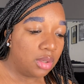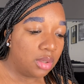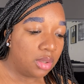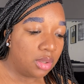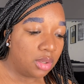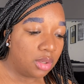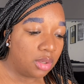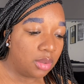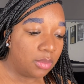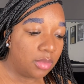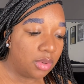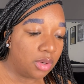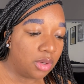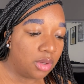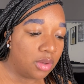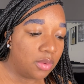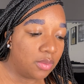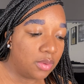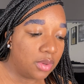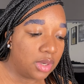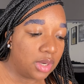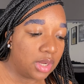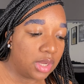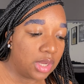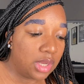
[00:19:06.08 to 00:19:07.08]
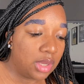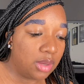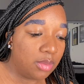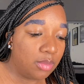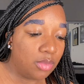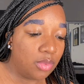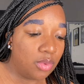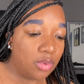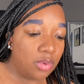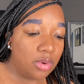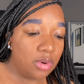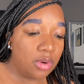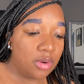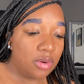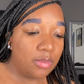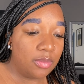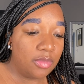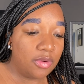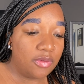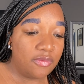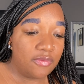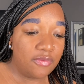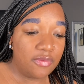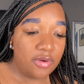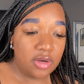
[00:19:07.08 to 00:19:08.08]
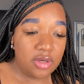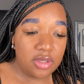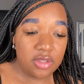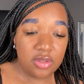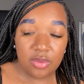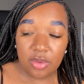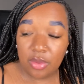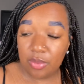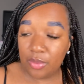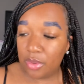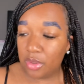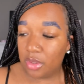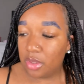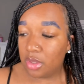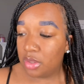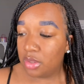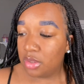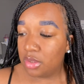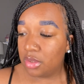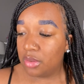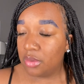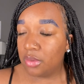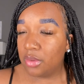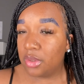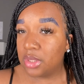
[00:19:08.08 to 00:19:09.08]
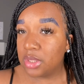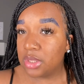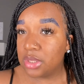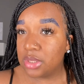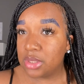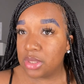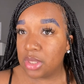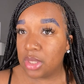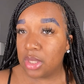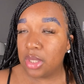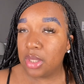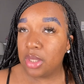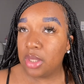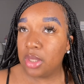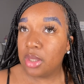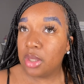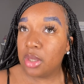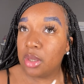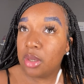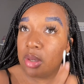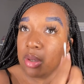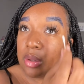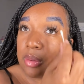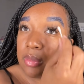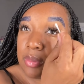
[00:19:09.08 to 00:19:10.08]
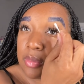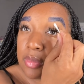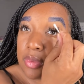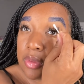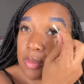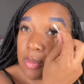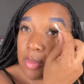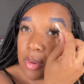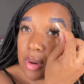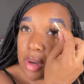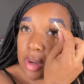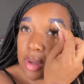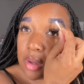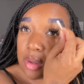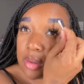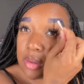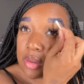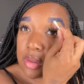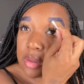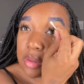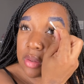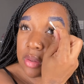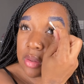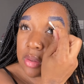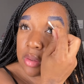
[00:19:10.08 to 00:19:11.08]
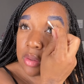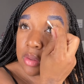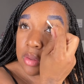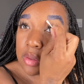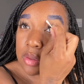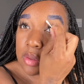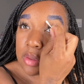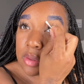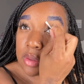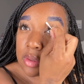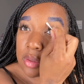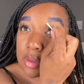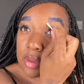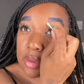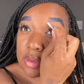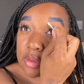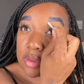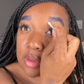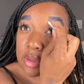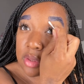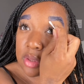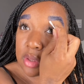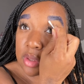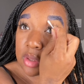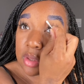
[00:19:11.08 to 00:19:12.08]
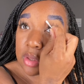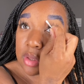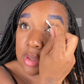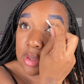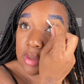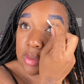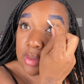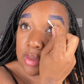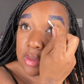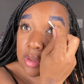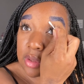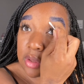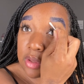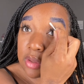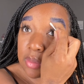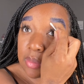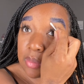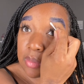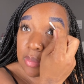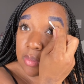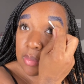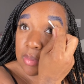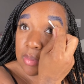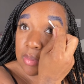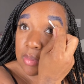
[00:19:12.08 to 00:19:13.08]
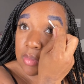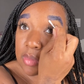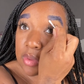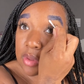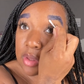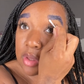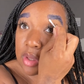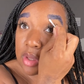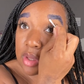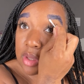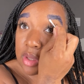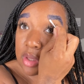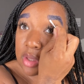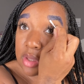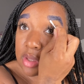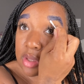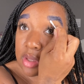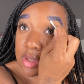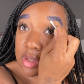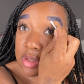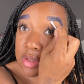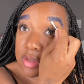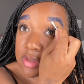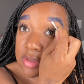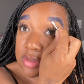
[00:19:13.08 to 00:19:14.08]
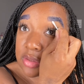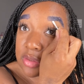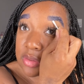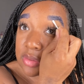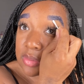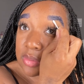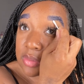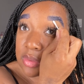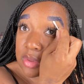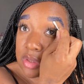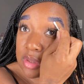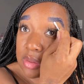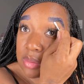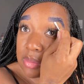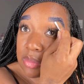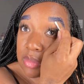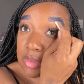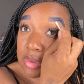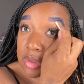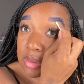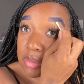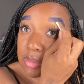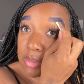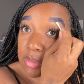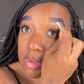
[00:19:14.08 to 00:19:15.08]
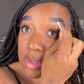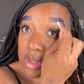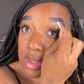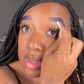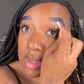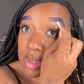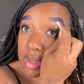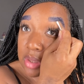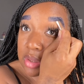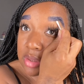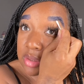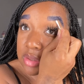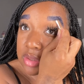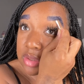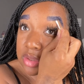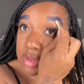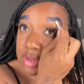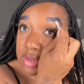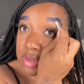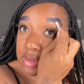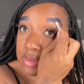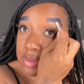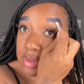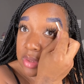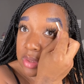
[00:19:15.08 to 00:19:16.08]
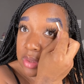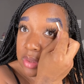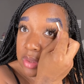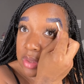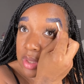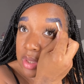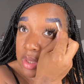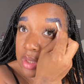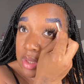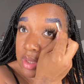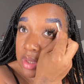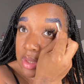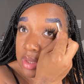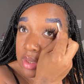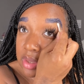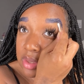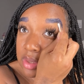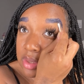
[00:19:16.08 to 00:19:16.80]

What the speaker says: I'm gonna go in and add more, but first what we're gonna do is clean up the brow. So take a Q-tip and I literally sweep and make like a straight line